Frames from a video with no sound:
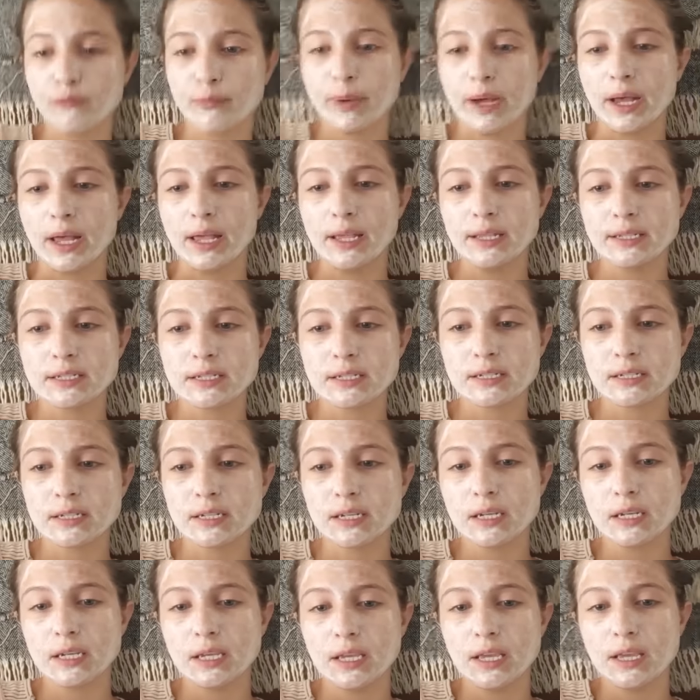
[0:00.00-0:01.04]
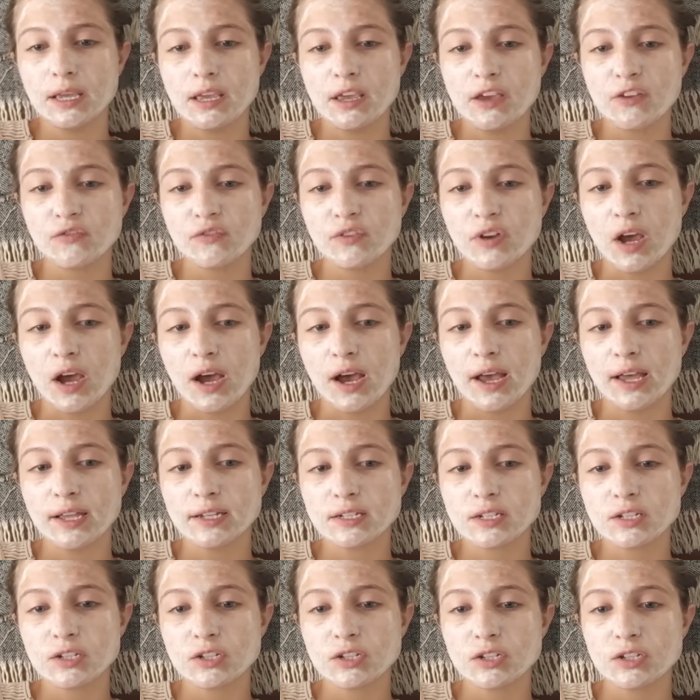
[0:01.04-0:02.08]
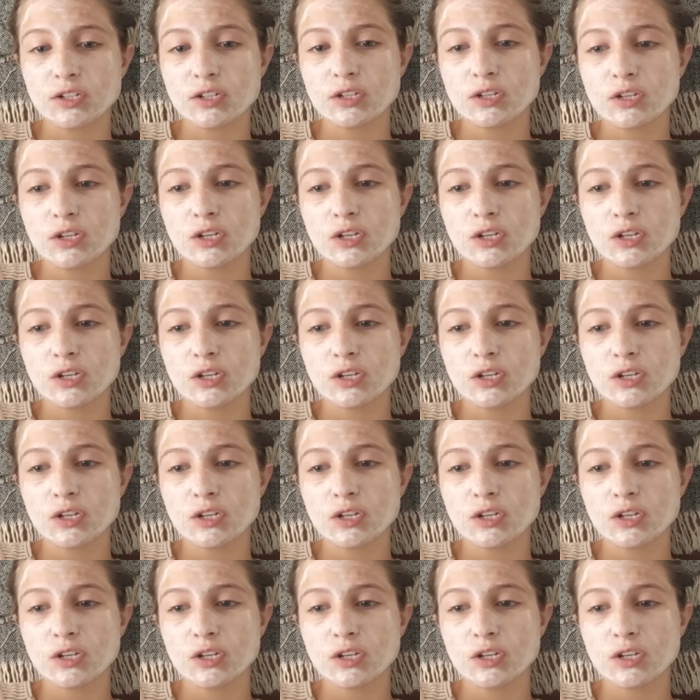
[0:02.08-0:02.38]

But if not,